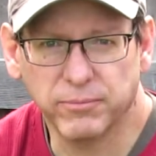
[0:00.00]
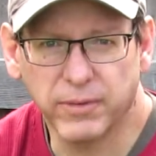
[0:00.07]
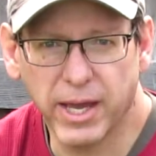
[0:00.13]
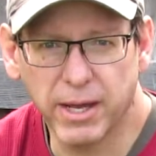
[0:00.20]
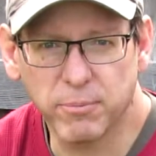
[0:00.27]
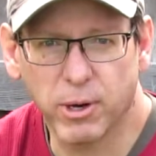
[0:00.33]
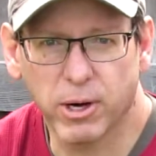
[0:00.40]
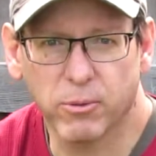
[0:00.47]

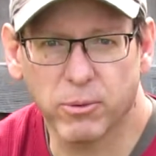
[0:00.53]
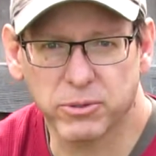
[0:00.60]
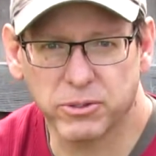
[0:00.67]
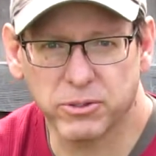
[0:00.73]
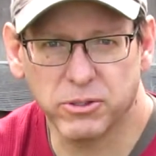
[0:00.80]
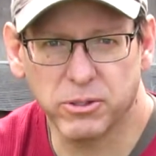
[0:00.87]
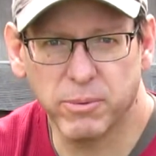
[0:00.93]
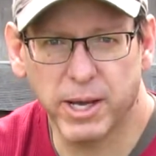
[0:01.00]
That part
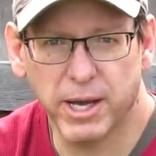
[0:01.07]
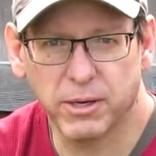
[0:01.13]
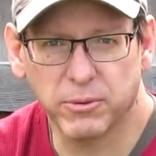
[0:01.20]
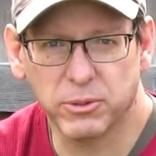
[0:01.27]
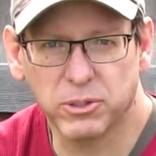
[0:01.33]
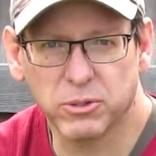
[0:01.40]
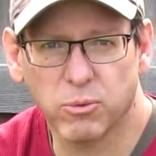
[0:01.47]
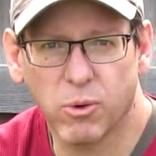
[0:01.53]
wasn't too bad.
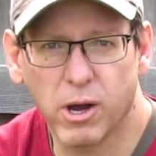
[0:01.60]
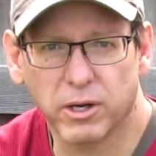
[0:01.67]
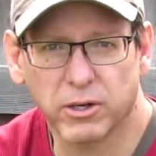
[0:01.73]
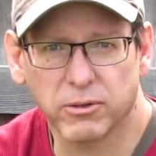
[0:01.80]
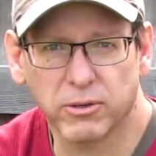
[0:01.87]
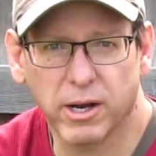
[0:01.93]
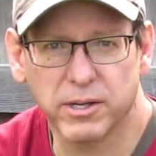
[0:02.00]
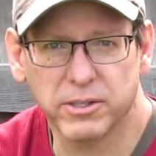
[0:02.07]
We just walked
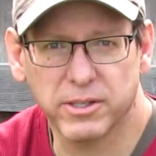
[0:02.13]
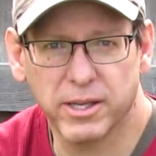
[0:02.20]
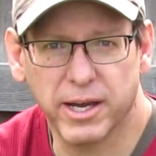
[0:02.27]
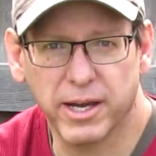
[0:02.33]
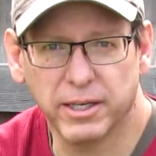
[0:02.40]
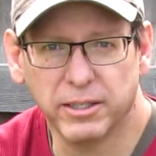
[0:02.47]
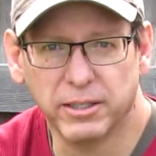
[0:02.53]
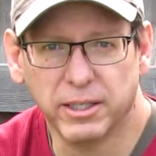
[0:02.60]
across
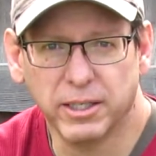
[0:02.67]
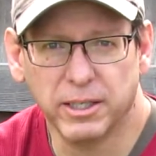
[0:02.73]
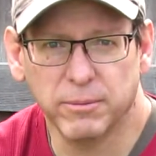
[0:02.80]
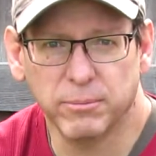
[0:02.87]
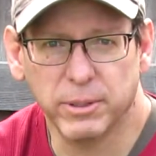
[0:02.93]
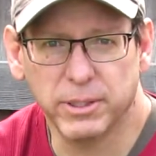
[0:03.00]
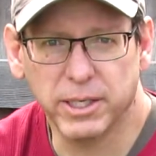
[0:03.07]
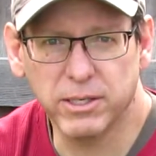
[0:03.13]
that.
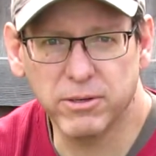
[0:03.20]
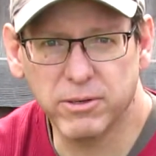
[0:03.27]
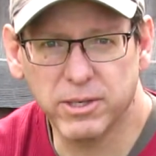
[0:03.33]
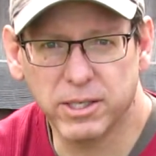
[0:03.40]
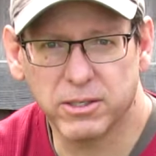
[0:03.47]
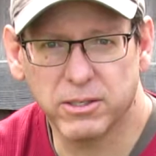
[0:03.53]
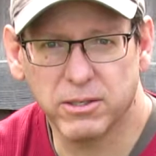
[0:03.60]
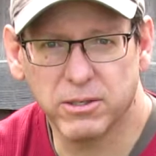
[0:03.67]
But then you
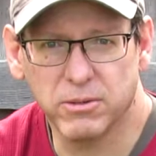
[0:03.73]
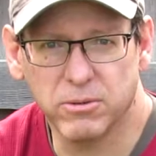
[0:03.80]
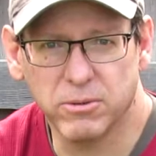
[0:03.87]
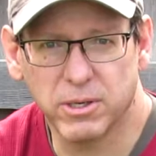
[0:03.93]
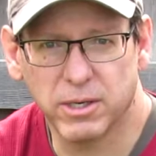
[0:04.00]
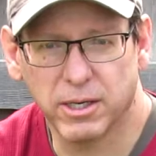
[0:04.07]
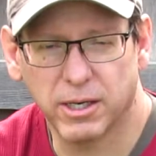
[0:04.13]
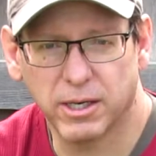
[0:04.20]
get to
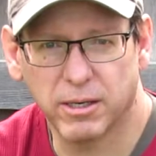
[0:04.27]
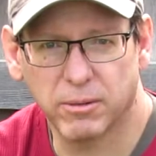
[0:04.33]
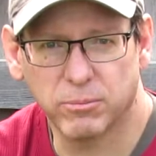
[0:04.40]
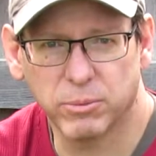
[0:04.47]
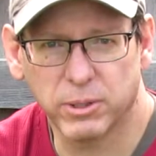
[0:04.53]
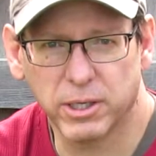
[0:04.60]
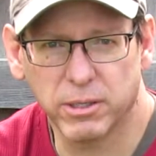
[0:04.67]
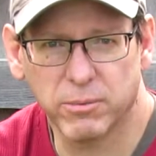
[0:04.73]

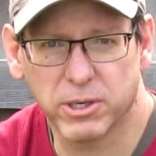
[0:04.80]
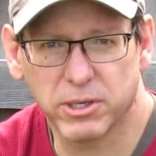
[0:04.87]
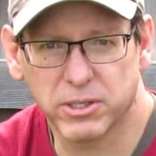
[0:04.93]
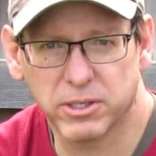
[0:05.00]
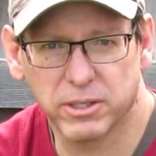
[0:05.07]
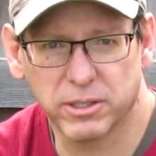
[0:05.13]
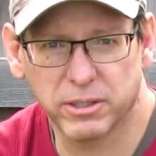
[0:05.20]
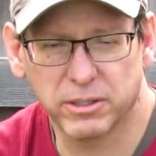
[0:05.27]
pretty
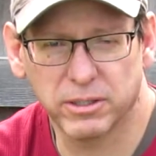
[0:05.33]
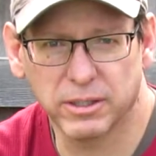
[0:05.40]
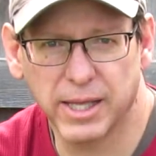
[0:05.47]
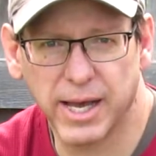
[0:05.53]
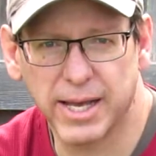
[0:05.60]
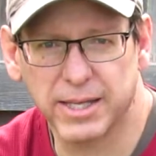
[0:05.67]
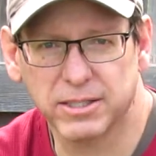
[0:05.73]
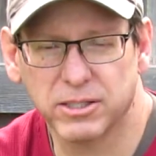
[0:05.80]
much the
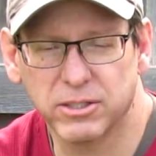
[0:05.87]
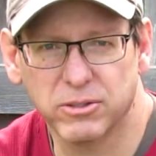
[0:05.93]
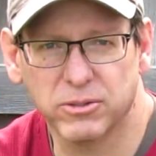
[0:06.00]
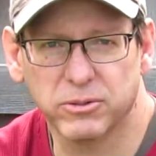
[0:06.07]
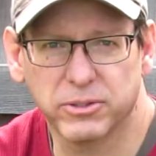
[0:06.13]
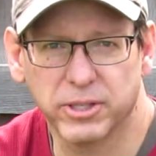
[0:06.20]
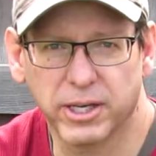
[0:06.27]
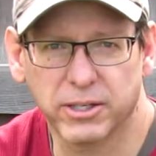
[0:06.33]
last little
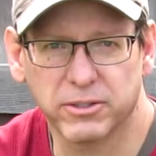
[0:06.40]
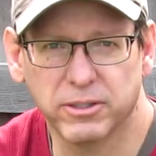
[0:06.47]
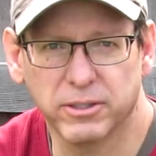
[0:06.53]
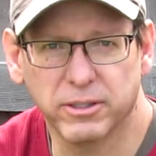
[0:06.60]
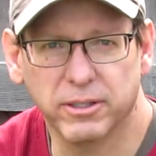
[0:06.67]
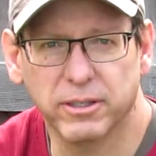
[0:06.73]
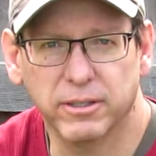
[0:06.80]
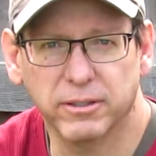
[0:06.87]

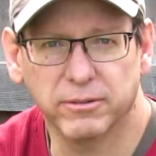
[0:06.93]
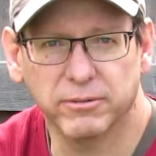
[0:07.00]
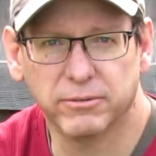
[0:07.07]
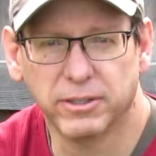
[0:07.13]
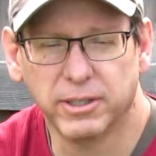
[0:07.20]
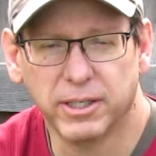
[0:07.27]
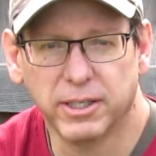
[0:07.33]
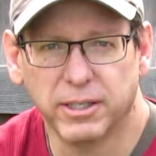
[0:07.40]
section of
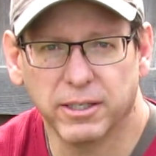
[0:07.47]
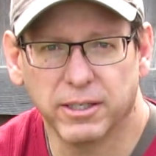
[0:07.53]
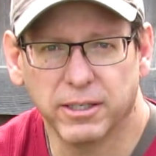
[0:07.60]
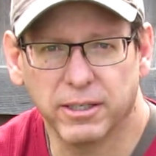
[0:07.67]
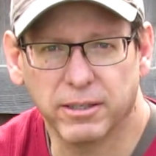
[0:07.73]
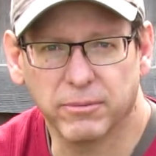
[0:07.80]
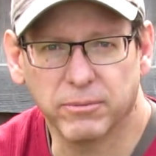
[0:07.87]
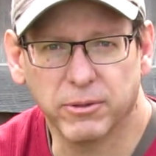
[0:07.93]

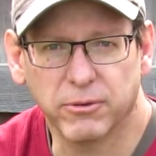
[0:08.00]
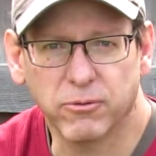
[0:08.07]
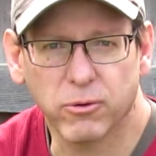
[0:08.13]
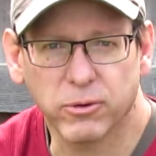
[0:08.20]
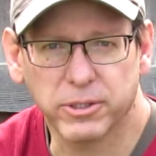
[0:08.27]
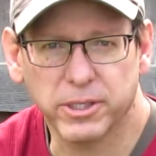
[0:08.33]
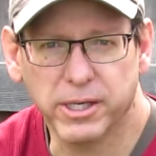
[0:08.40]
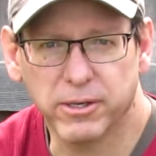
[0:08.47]
the
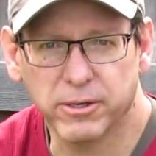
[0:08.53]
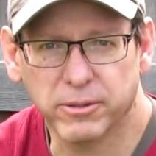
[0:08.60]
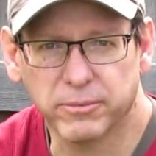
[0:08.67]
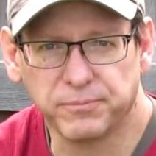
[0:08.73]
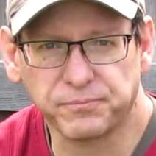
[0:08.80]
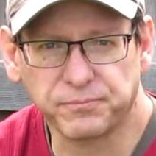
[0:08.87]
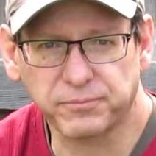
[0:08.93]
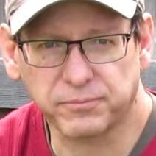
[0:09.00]
14er,
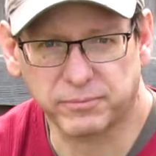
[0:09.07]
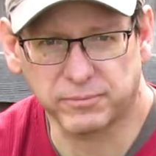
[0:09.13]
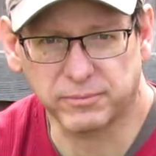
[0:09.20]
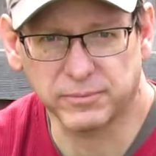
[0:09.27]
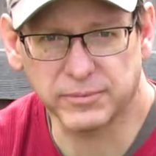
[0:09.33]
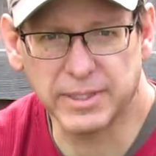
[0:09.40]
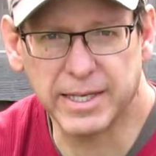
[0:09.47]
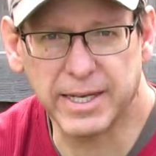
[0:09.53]

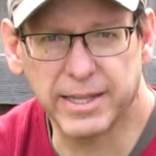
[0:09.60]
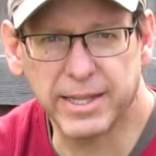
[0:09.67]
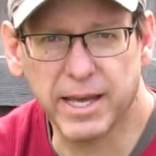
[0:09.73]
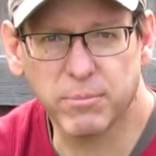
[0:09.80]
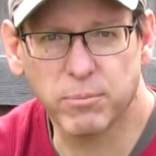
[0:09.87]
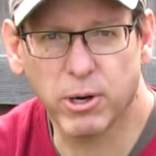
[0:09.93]
and that